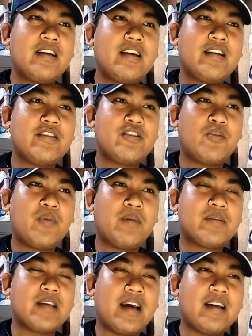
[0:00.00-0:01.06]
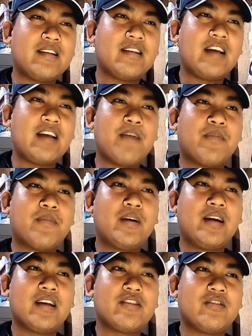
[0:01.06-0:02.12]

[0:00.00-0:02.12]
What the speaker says: is your website hyperlink